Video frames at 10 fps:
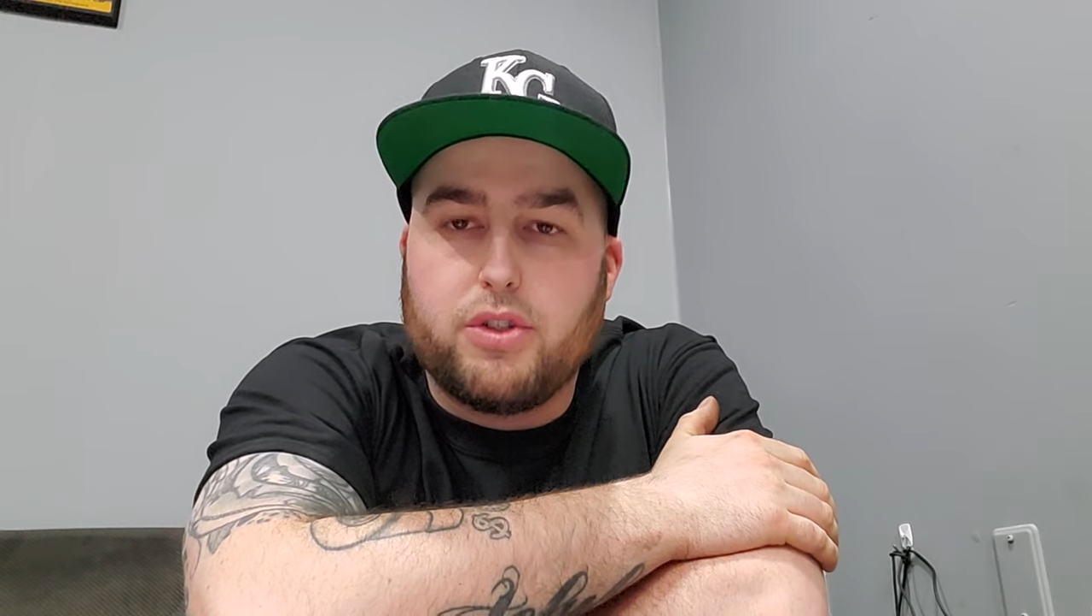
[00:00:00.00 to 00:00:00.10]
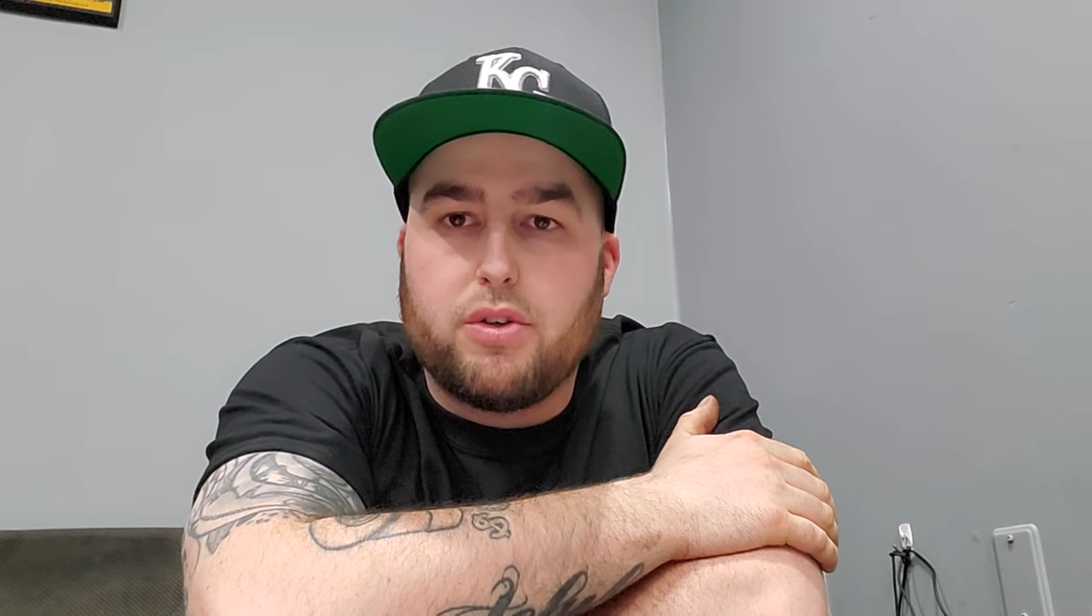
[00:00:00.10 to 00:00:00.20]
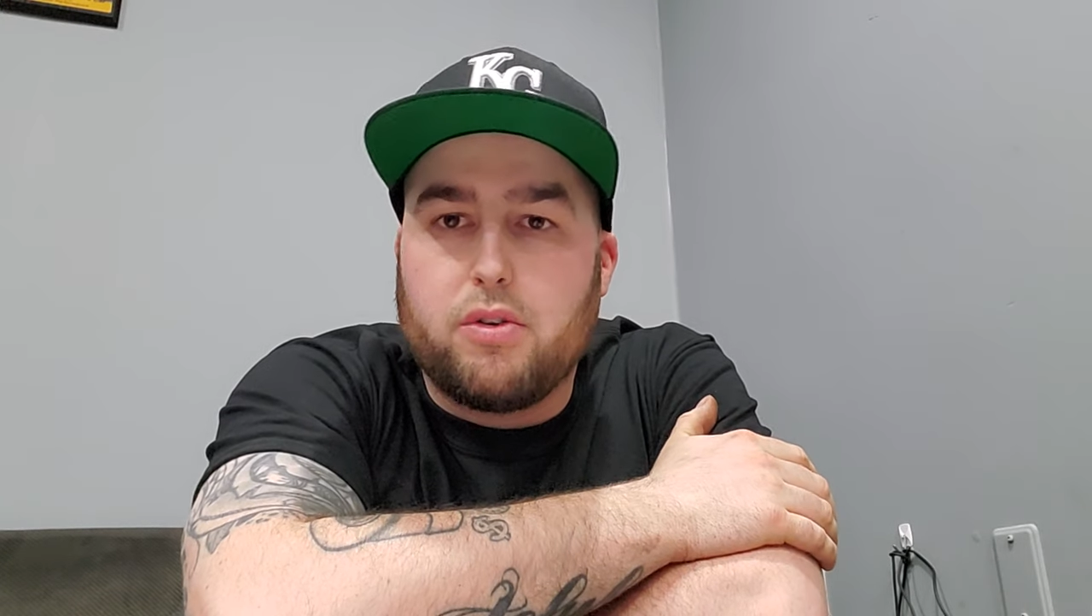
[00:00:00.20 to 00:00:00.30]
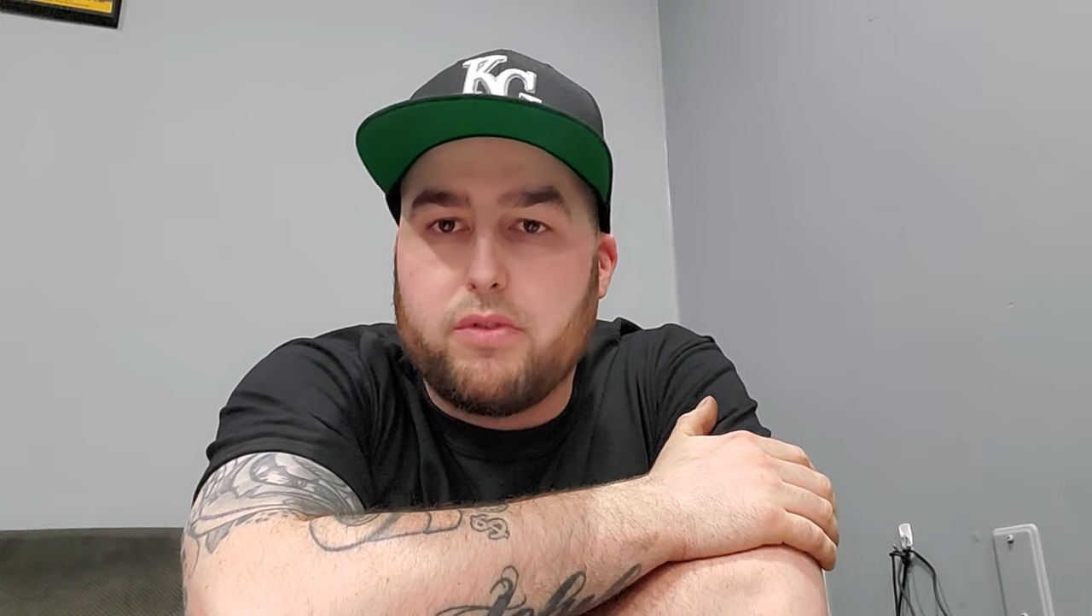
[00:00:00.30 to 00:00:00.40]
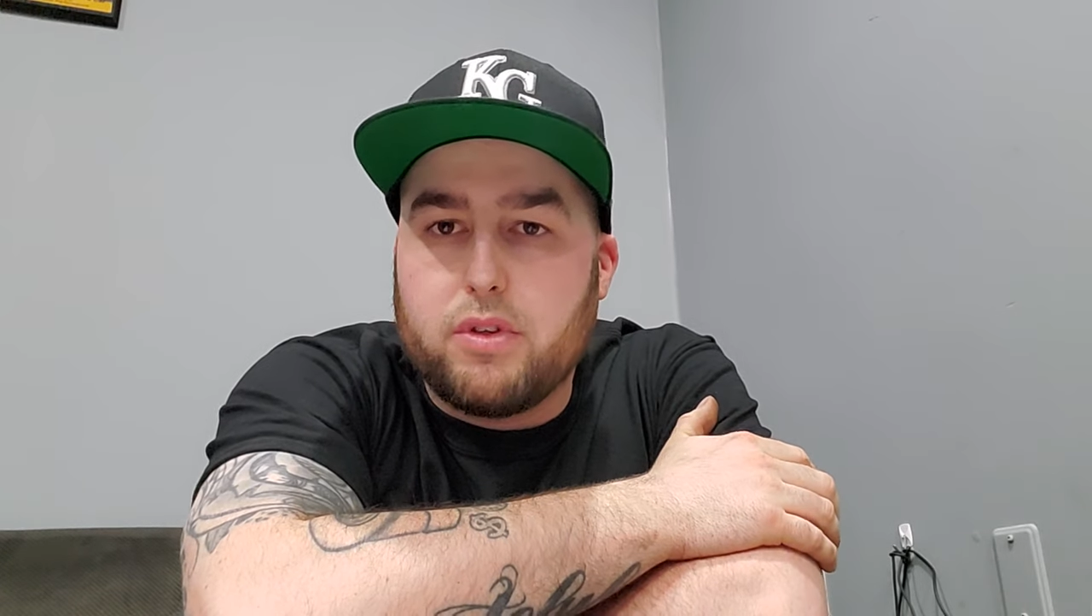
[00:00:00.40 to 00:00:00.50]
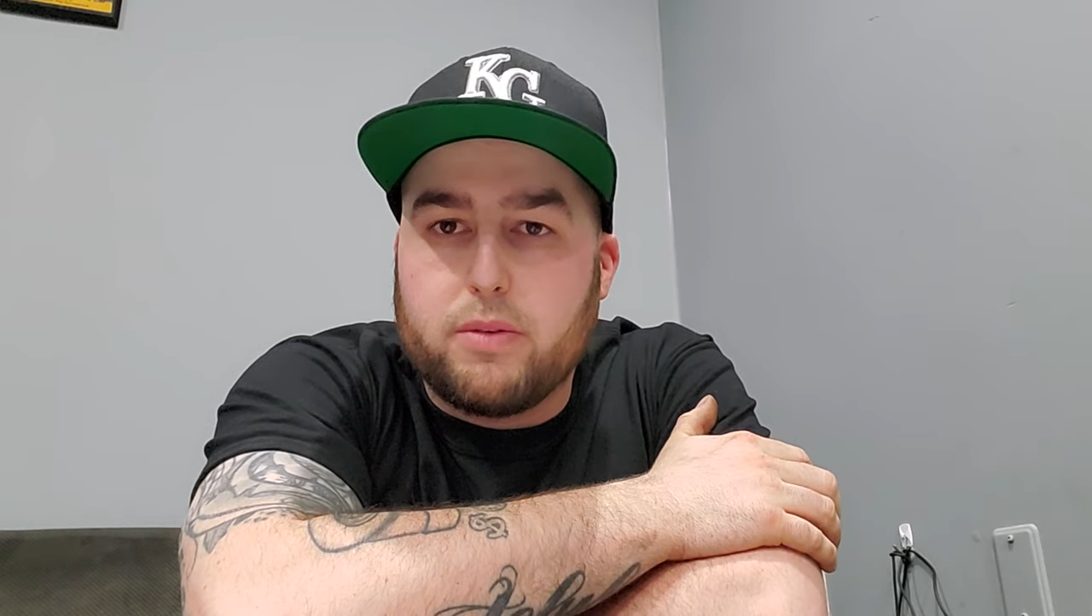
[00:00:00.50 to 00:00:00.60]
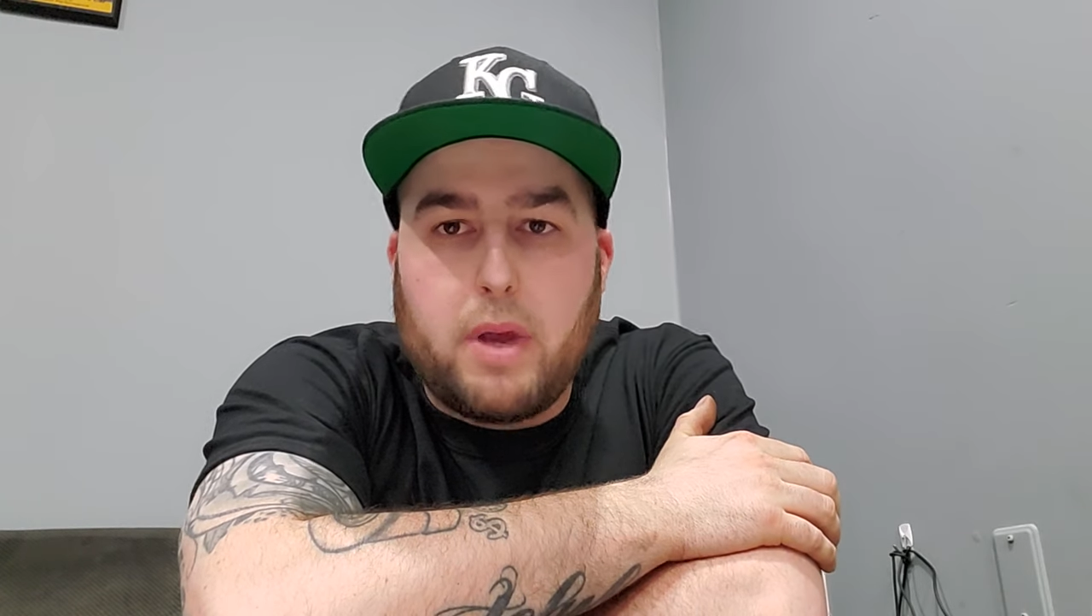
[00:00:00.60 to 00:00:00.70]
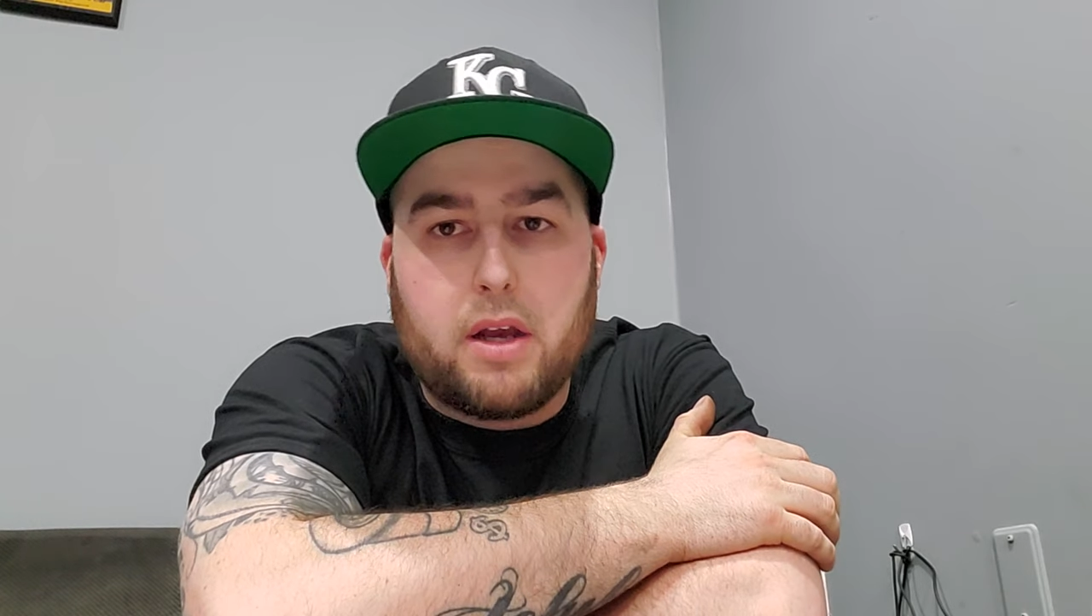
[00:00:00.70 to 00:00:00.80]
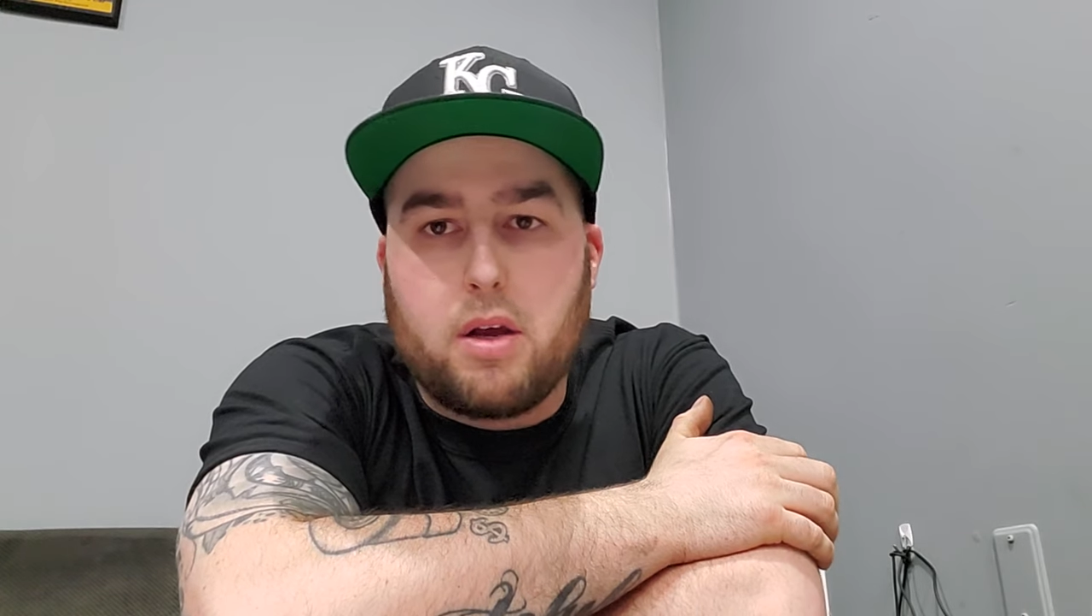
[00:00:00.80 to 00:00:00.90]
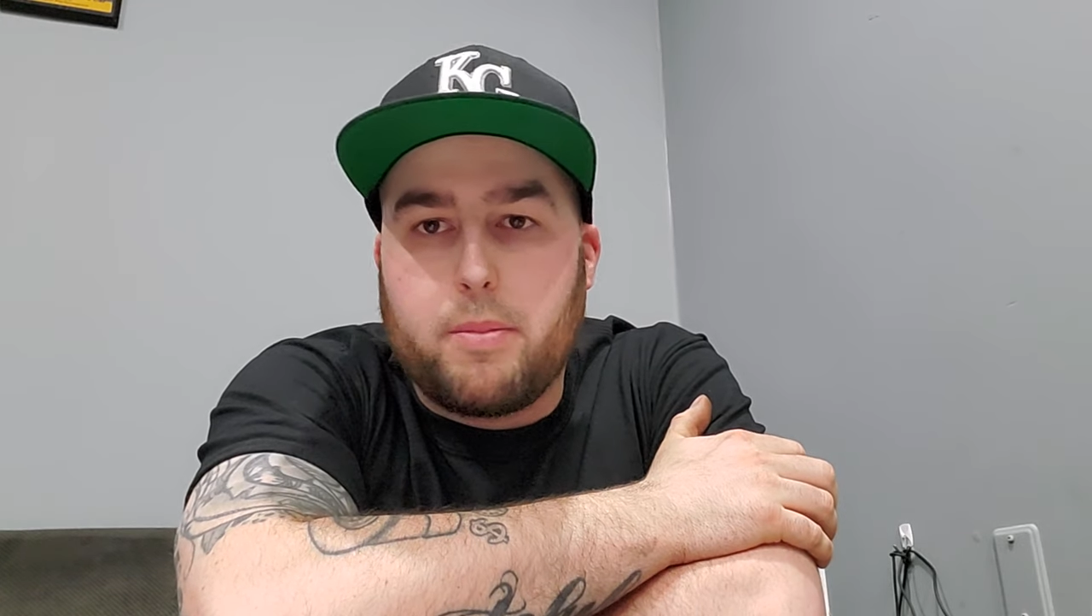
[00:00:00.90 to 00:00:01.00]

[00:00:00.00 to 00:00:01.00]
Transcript: you know, if you look back on